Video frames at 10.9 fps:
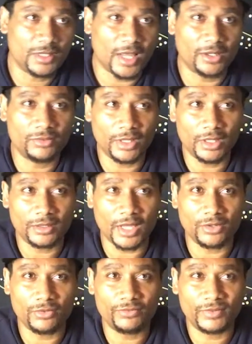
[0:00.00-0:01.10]
that you need that
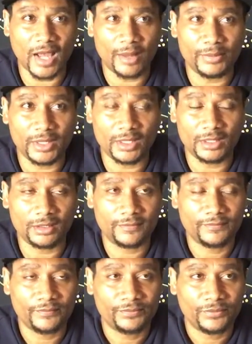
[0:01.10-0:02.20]
you've not been
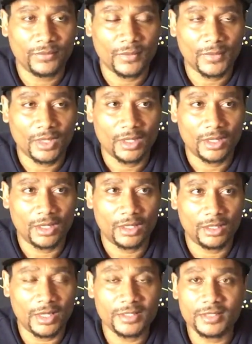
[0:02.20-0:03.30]
uh,
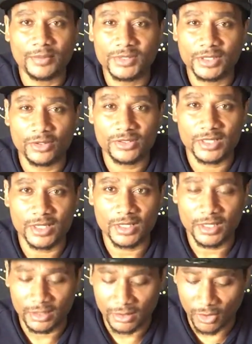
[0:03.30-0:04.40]
accepting or
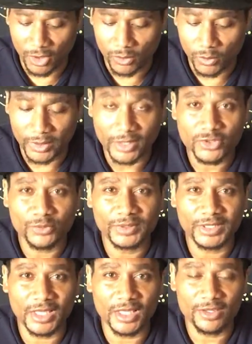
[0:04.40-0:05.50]
seeing or wanting to
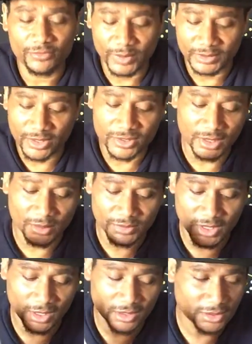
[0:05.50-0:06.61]
believe, but there's
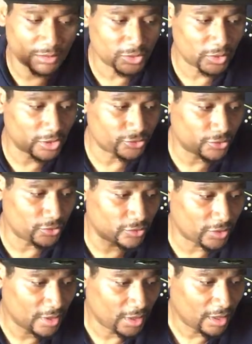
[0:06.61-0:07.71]
something, some sort of truth
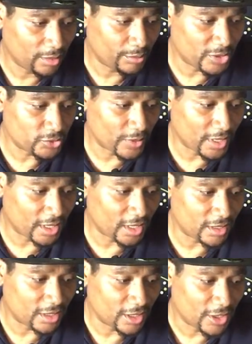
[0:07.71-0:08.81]

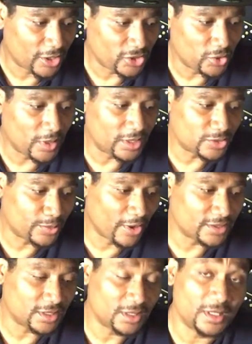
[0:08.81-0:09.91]
between you and this
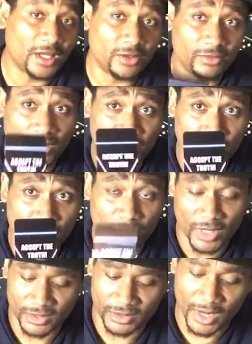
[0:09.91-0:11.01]
person that you need to
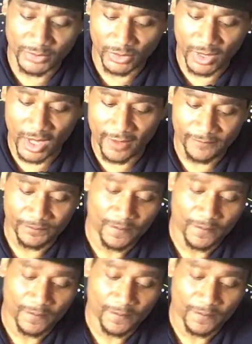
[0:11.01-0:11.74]
accept, okay?